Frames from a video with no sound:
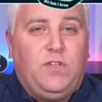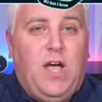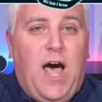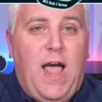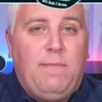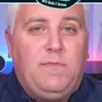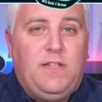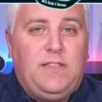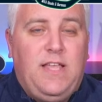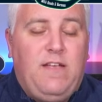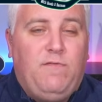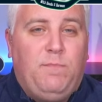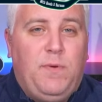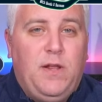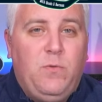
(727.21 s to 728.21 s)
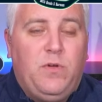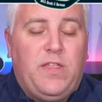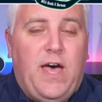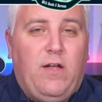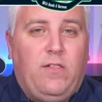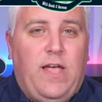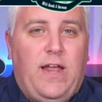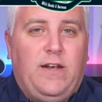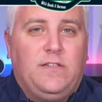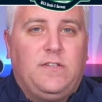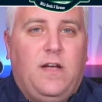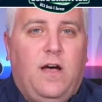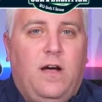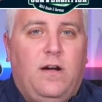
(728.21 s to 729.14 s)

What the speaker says: time that they've been without Landeskog.